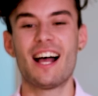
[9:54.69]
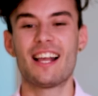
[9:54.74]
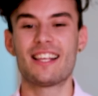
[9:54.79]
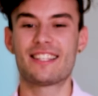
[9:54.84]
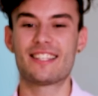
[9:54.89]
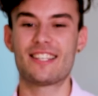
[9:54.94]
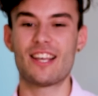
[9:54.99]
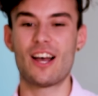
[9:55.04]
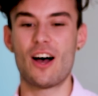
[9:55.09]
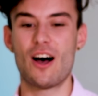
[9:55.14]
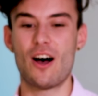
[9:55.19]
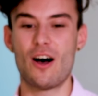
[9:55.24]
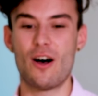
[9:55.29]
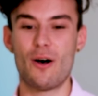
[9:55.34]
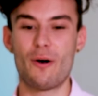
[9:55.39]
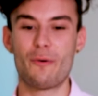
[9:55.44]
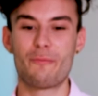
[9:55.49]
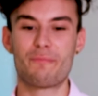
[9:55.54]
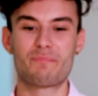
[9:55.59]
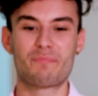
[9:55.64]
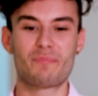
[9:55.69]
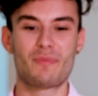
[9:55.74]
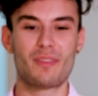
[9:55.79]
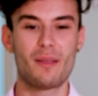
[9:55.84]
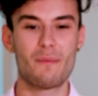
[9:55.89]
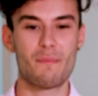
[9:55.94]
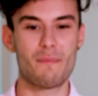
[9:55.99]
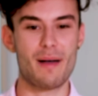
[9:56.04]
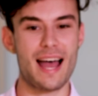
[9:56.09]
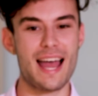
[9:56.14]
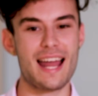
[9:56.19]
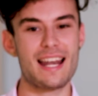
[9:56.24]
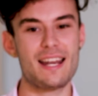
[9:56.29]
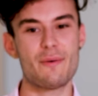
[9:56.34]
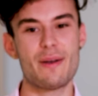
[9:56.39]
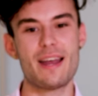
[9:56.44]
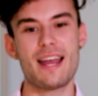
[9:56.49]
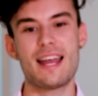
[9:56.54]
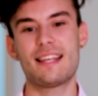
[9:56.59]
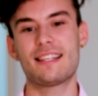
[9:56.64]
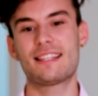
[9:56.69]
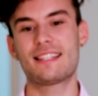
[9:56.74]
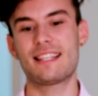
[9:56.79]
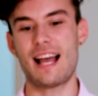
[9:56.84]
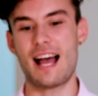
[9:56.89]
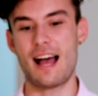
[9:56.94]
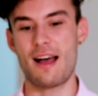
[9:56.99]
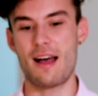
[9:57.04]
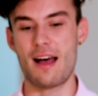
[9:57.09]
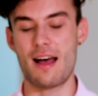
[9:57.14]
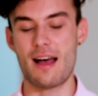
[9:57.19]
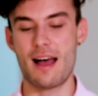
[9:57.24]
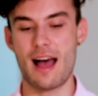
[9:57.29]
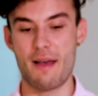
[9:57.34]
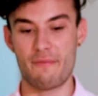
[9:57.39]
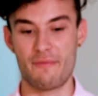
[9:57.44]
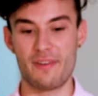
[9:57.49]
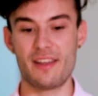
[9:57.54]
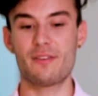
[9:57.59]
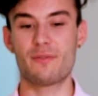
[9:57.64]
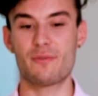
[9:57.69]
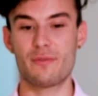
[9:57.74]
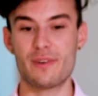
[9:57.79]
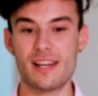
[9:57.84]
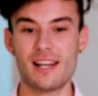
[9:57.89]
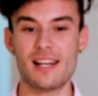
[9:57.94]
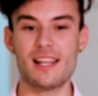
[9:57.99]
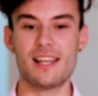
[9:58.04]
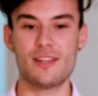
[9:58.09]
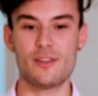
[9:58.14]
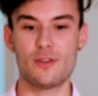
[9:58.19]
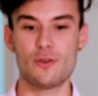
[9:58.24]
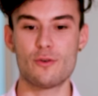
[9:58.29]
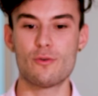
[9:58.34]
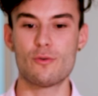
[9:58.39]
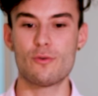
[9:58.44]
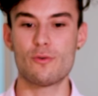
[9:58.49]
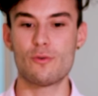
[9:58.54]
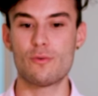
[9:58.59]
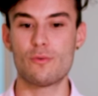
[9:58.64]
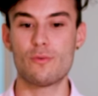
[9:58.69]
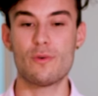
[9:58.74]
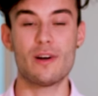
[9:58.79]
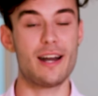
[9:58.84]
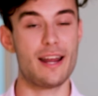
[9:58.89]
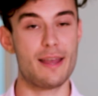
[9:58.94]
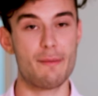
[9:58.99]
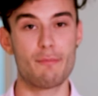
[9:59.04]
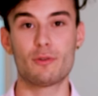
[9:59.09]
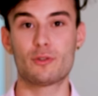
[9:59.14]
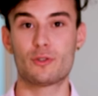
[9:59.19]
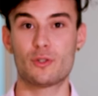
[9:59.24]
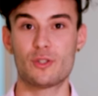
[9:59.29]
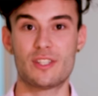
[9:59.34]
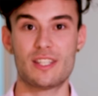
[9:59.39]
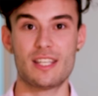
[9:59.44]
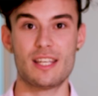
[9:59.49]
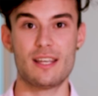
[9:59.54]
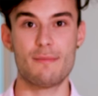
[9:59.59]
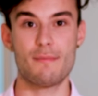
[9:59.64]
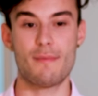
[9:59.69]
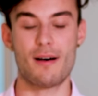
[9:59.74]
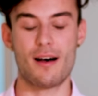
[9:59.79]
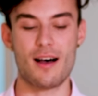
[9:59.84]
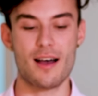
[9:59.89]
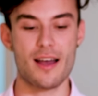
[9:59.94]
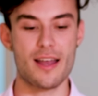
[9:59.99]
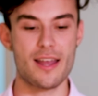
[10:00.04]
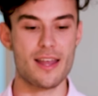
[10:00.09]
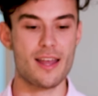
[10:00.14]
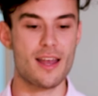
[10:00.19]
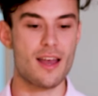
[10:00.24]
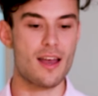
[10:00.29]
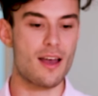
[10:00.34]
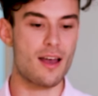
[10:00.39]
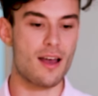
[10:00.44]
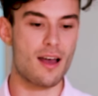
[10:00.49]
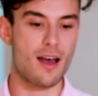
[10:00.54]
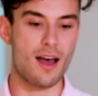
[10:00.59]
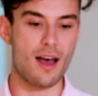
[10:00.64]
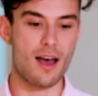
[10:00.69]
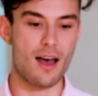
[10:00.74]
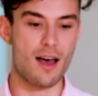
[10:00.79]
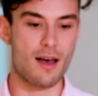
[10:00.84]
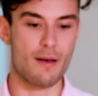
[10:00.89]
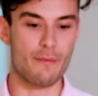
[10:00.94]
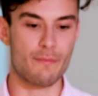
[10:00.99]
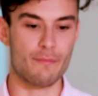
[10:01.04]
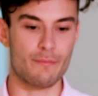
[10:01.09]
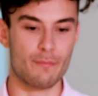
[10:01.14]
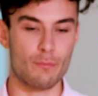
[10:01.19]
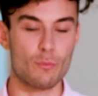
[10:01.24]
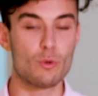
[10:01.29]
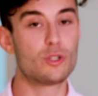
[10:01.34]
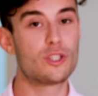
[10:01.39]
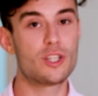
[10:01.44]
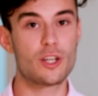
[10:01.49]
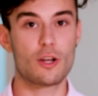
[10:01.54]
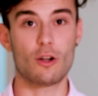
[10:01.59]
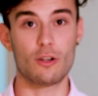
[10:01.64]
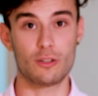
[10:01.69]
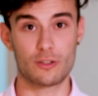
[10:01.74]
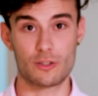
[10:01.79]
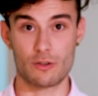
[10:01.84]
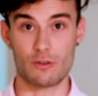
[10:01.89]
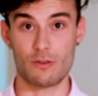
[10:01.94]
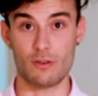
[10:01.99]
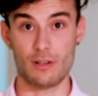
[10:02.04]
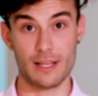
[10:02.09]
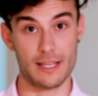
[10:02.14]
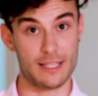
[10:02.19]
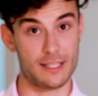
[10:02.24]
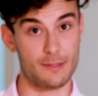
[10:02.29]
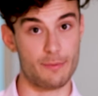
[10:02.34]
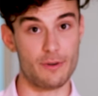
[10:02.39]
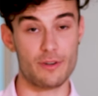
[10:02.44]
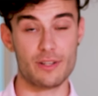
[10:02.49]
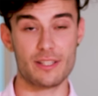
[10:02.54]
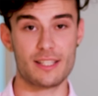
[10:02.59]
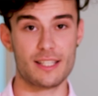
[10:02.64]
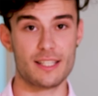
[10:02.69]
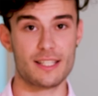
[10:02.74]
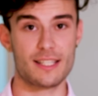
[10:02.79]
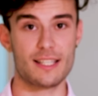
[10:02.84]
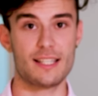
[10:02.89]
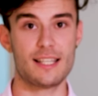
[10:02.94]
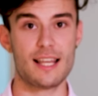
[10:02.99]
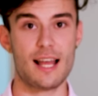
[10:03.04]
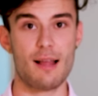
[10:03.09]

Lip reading: So, but anyways, I think really you were able to see my multicultural experiences in